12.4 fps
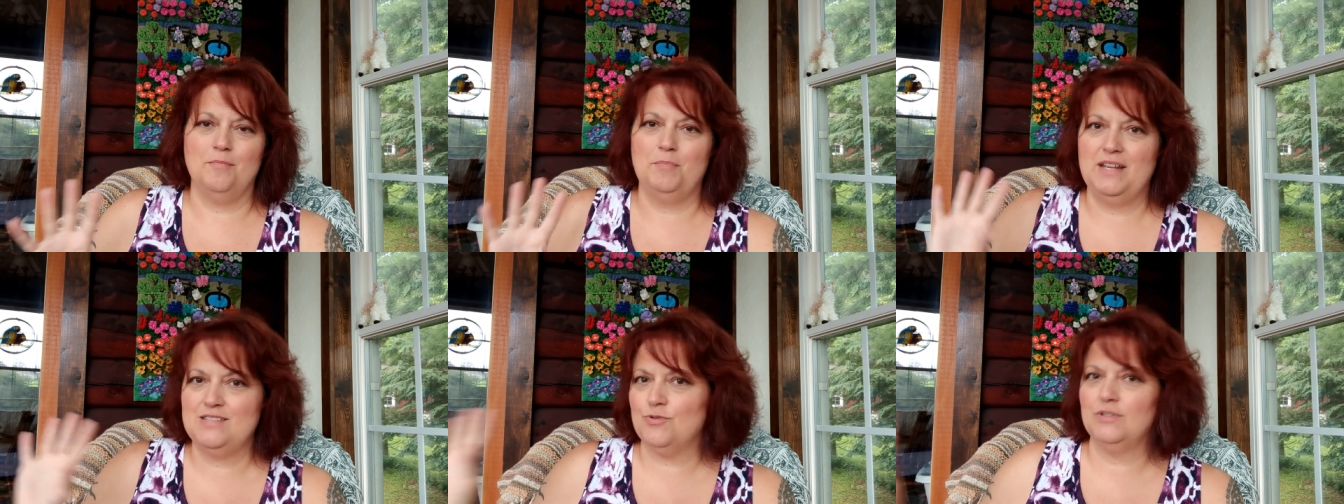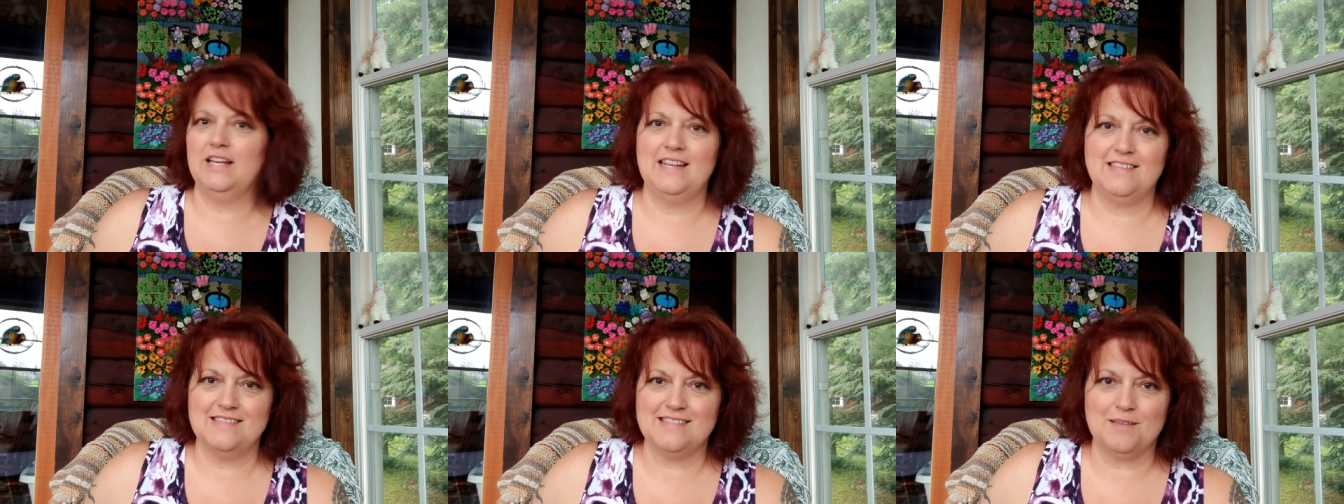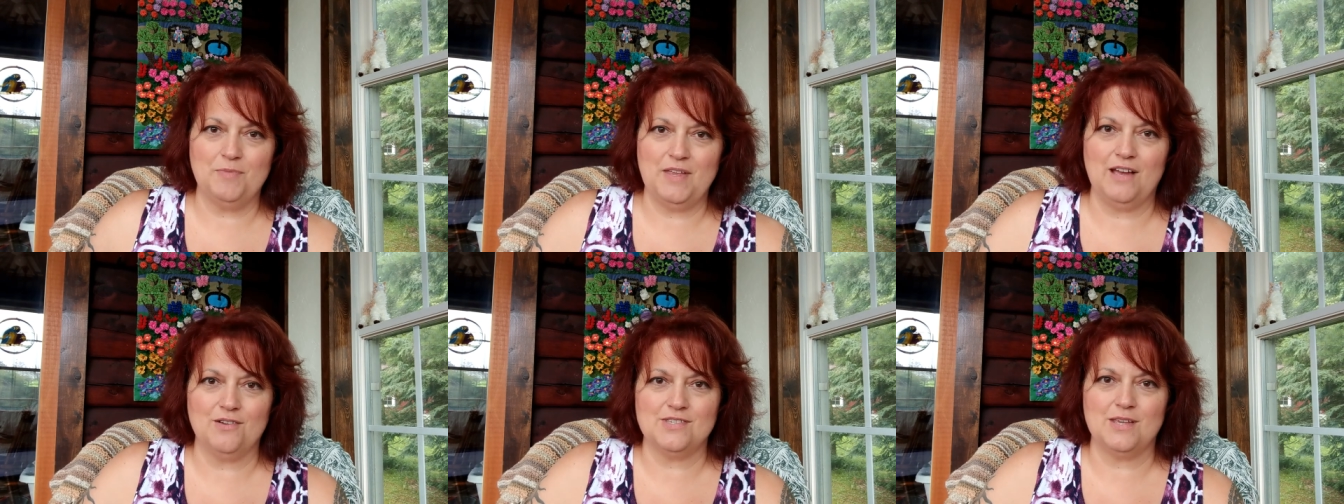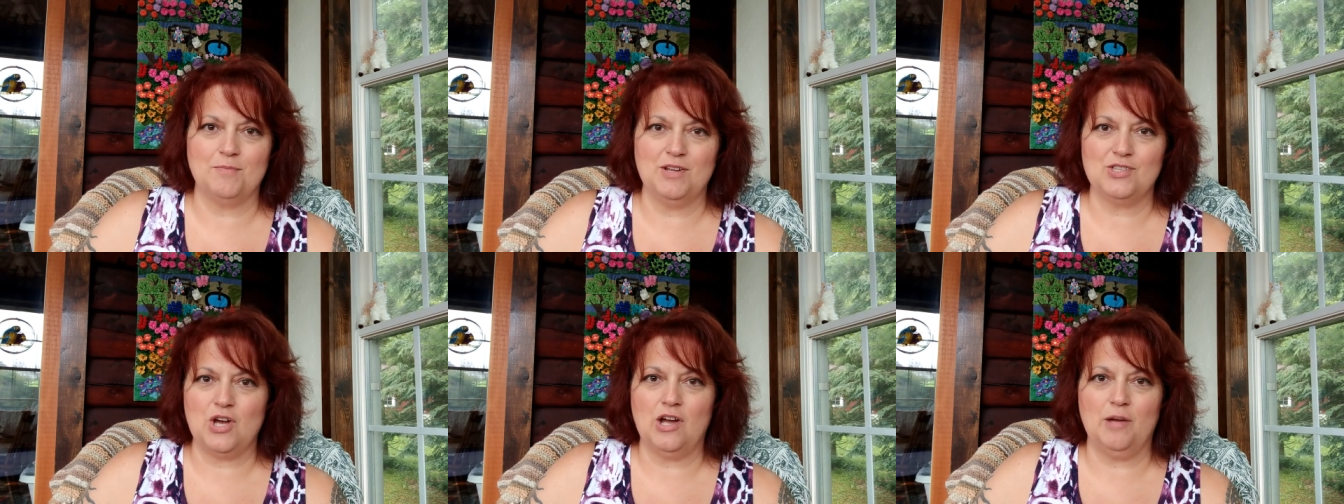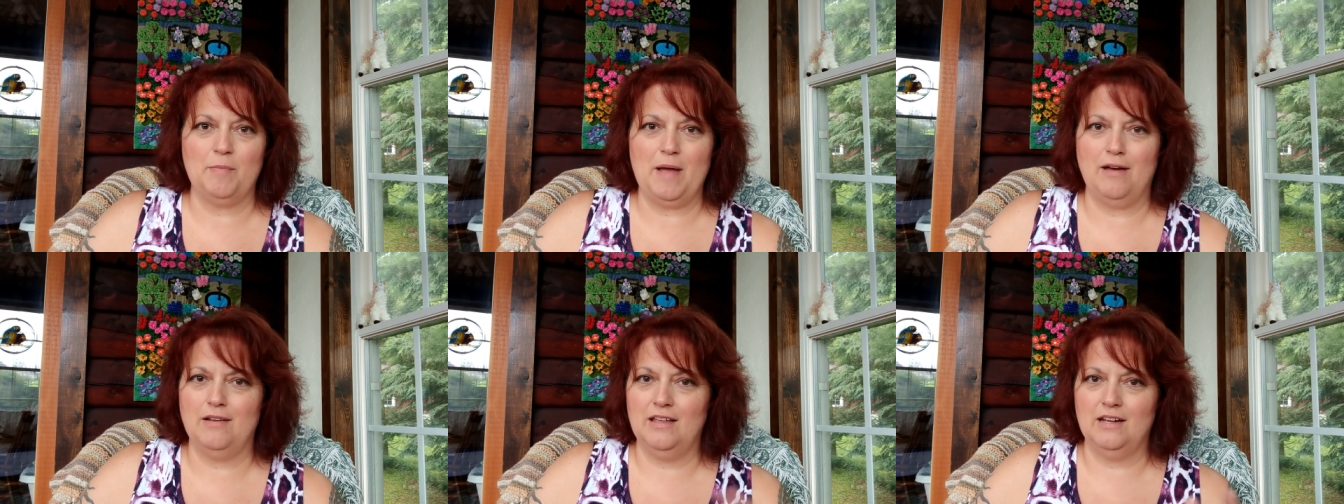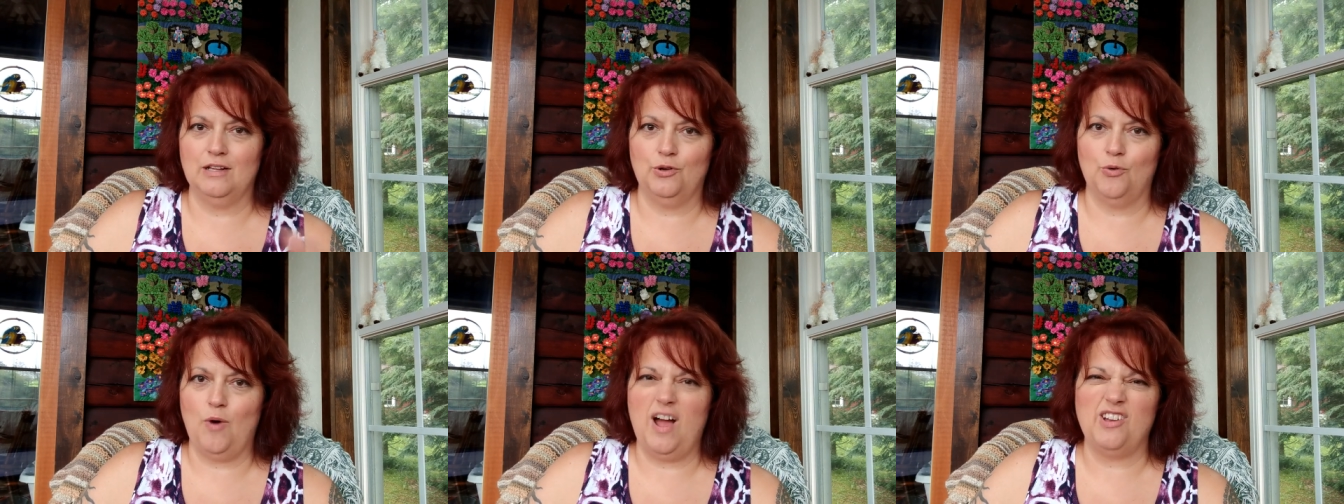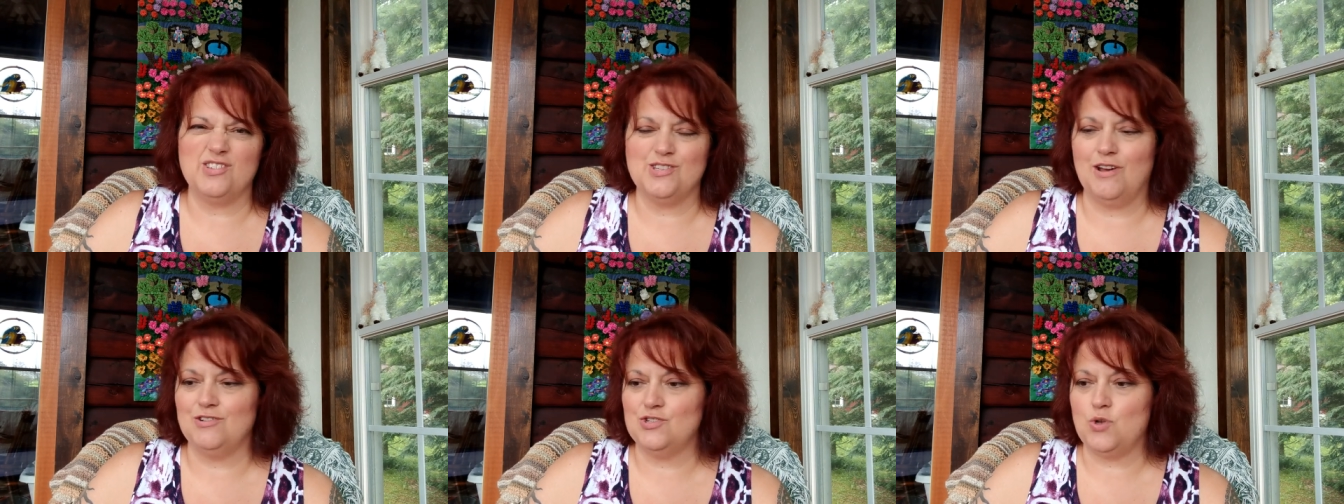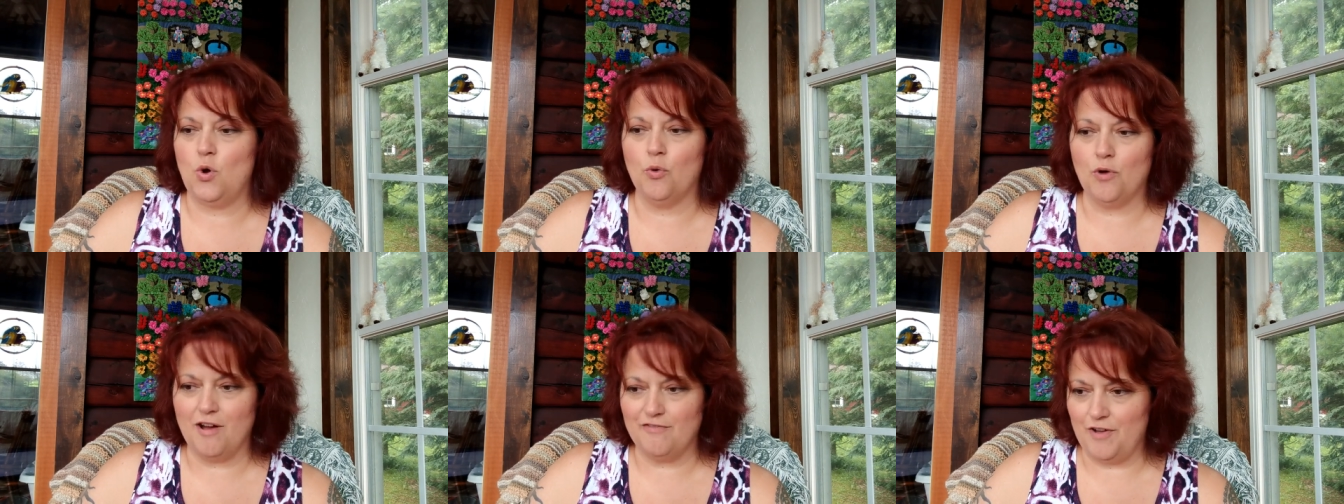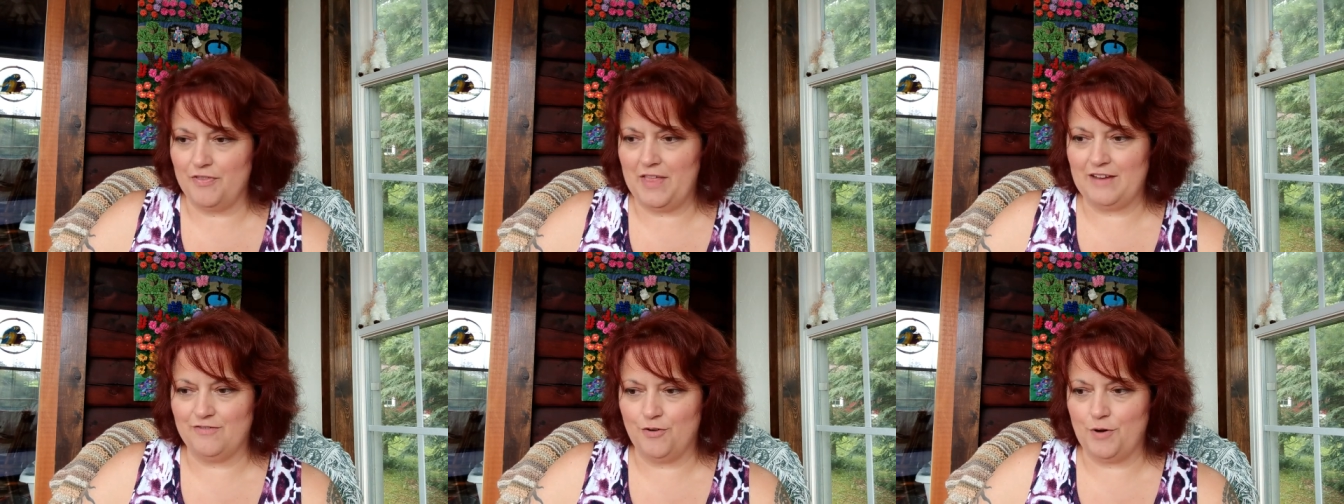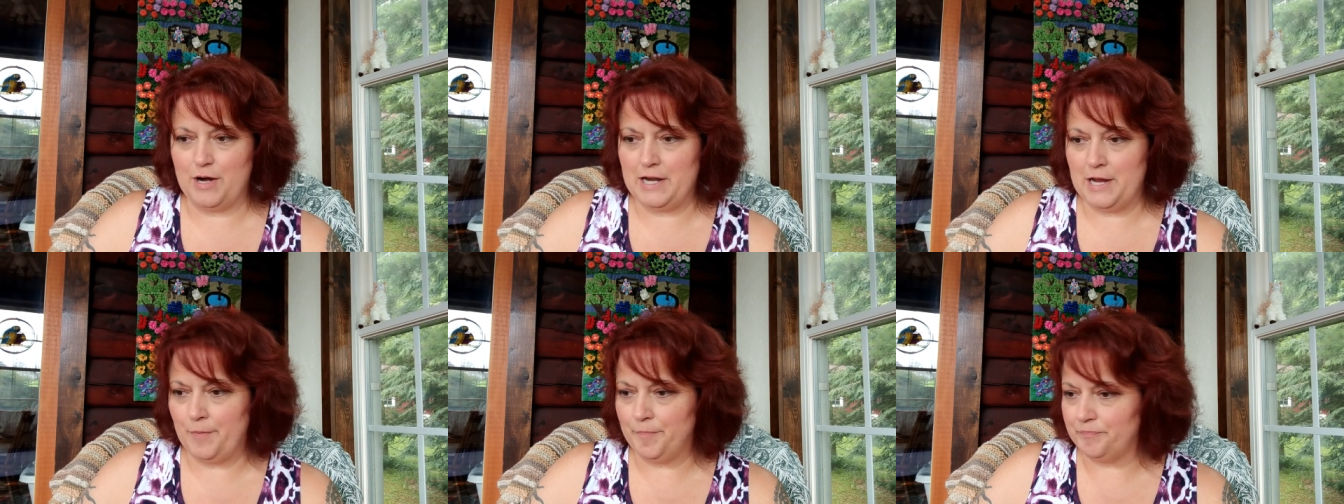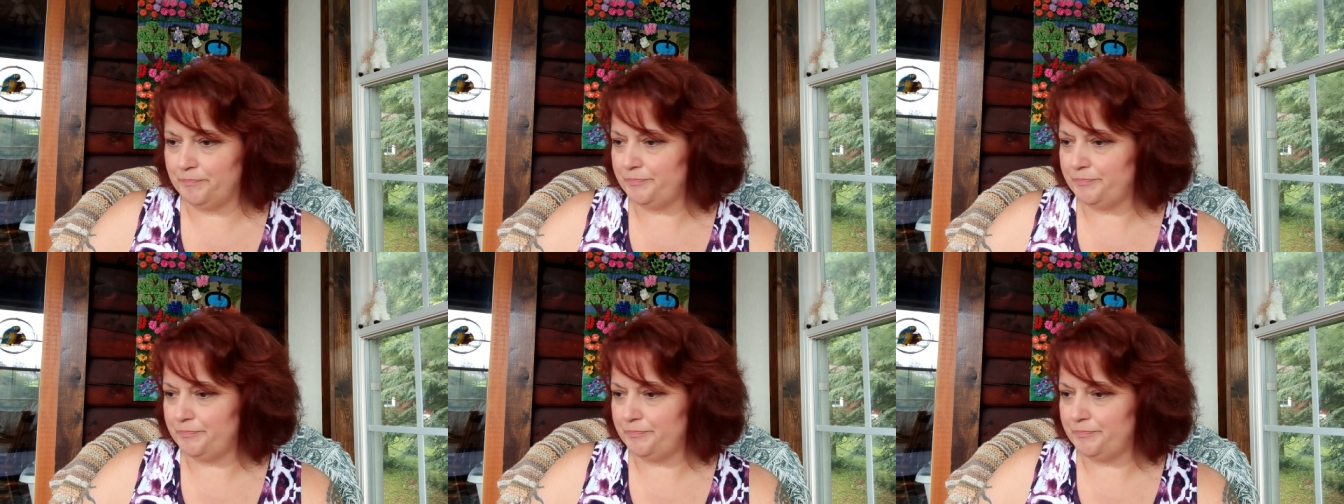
but it's related to something else I'm going to talk about in a little while, so I'll just hold off on that for right now.